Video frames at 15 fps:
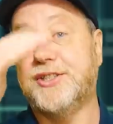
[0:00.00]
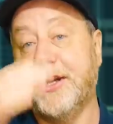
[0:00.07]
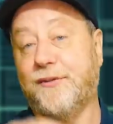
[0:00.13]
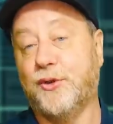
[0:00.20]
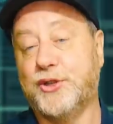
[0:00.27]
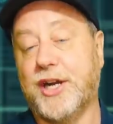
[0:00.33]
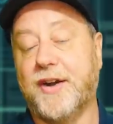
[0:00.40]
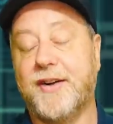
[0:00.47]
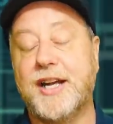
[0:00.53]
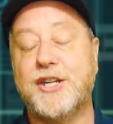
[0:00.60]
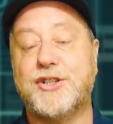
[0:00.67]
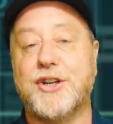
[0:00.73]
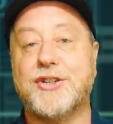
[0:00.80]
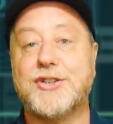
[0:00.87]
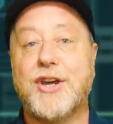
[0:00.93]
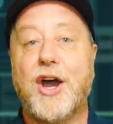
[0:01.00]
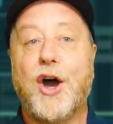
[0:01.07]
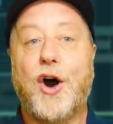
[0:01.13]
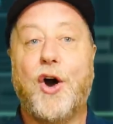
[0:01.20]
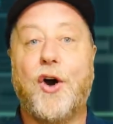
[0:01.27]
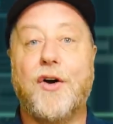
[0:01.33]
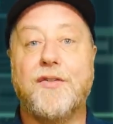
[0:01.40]
several generations
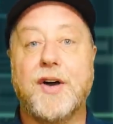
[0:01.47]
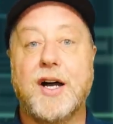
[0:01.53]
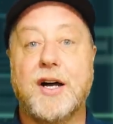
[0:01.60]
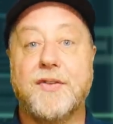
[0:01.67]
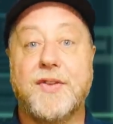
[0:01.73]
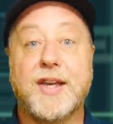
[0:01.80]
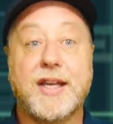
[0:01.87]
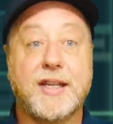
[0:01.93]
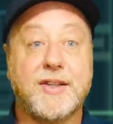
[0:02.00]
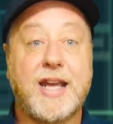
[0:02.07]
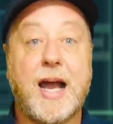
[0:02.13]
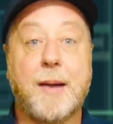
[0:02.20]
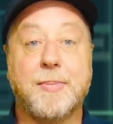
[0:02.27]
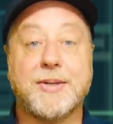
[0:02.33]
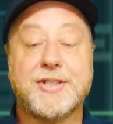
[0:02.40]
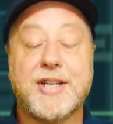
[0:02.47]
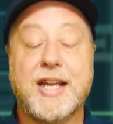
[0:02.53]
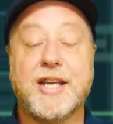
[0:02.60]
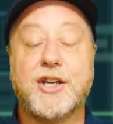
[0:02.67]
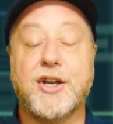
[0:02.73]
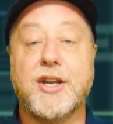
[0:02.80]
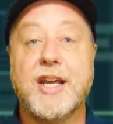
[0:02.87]
of uh, the, the Apple
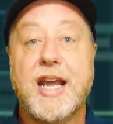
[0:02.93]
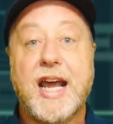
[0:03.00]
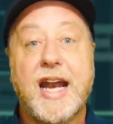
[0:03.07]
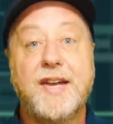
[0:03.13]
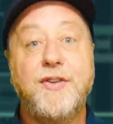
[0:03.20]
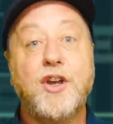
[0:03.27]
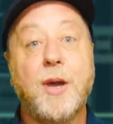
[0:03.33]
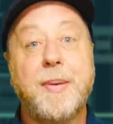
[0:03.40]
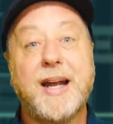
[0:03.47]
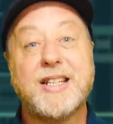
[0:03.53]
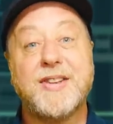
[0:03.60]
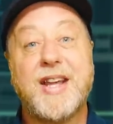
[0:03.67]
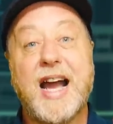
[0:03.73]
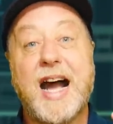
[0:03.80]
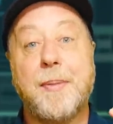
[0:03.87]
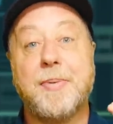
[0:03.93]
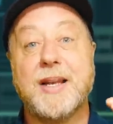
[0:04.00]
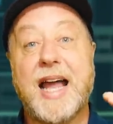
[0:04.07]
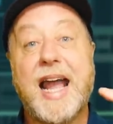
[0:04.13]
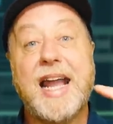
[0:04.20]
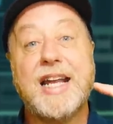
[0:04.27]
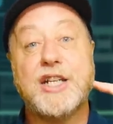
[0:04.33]
Silicon. And if you go back to the
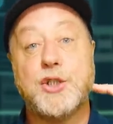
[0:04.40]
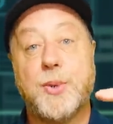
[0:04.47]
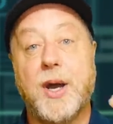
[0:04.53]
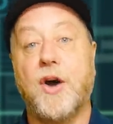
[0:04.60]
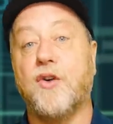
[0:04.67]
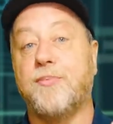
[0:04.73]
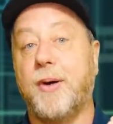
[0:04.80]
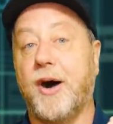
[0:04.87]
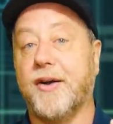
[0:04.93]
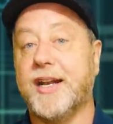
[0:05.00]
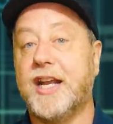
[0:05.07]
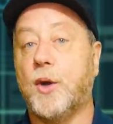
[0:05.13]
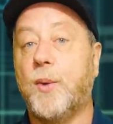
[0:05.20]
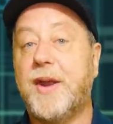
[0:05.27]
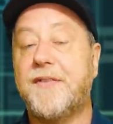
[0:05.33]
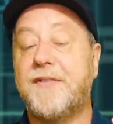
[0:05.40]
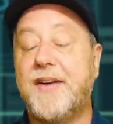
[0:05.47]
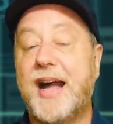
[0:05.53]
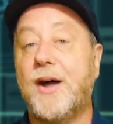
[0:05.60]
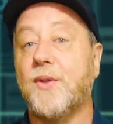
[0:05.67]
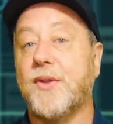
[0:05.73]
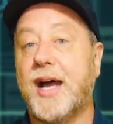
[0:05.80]
Apple A12 Bionic, we
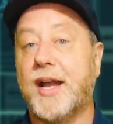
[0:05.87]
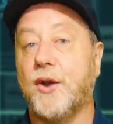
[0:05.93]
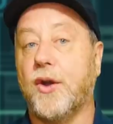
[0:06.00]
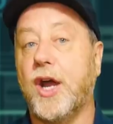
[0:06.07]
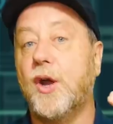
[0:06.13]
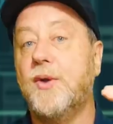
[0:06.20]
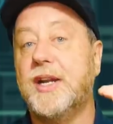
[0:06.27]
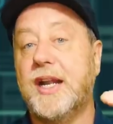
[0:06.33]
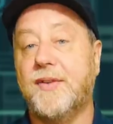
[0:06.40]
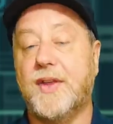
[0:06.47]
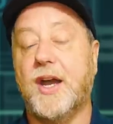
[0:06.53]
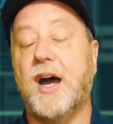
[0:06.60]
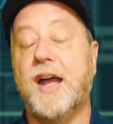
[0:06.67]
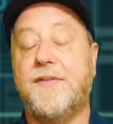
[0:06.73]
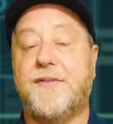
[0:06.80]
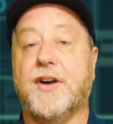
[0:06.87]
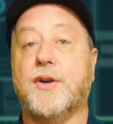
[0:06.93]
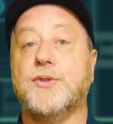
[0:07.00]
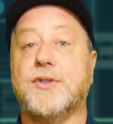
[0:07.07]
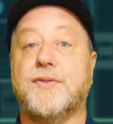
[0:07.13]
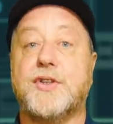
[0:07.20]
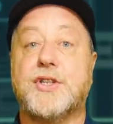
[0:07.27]
found that not only in the
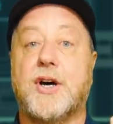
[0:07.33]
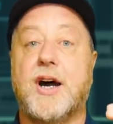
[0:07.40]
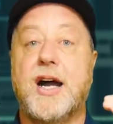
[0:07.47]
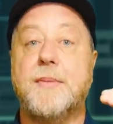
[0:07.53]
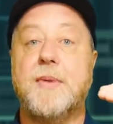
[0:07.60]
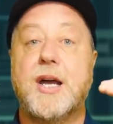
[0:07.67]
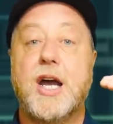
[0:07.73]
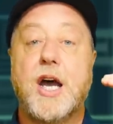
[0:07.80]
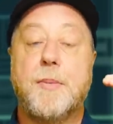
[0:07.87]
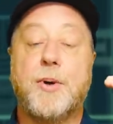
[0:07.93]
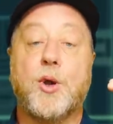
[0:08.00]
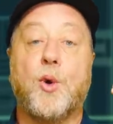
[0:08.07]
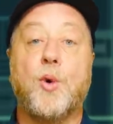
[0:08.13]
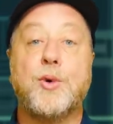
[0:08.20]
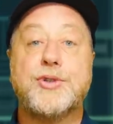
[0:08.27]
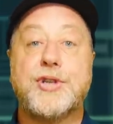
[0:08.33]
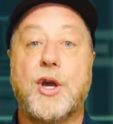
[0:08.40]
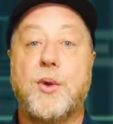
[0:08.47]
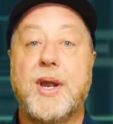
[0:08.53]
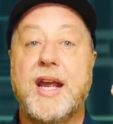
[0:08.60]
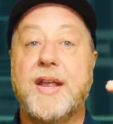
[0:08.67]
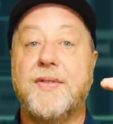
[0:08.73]
iPhones of the time, but
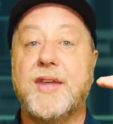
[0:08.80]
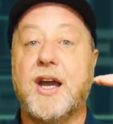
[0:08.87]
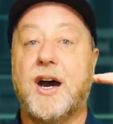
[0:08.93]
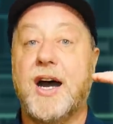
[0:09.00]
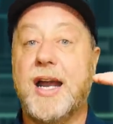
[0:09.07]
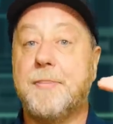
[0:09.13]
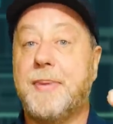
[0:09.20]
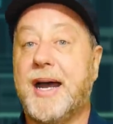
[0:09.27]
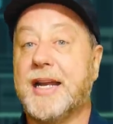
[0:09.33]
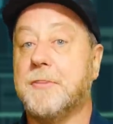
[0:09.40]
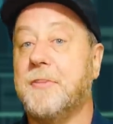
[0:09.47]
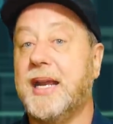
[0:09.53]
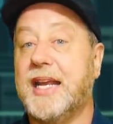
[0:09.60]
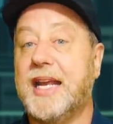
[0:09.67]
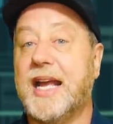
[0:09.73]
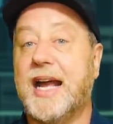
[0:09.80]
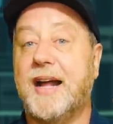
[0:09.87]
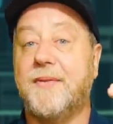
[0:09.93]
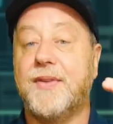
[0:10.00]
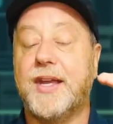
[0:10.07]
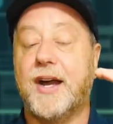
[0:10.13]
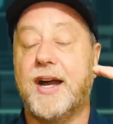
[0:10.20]
also in the iPad mini
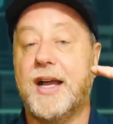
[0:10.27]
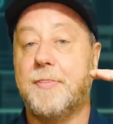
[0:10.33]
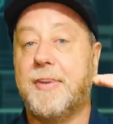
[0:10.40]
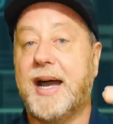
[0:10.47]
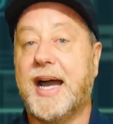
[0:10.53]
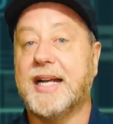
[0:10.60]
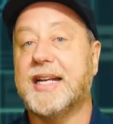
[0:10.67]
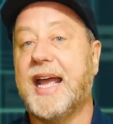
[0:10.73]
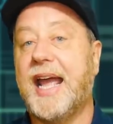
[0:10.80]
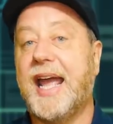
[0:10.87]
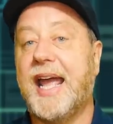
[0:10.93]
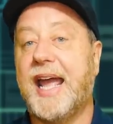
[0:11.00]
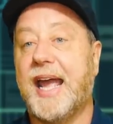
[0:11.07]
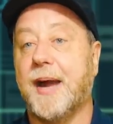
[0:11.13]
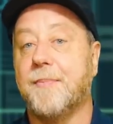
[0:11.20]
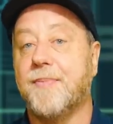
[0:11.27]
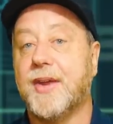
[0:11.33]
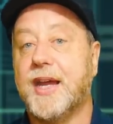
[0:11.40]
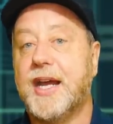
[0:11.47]
and the iPad Air.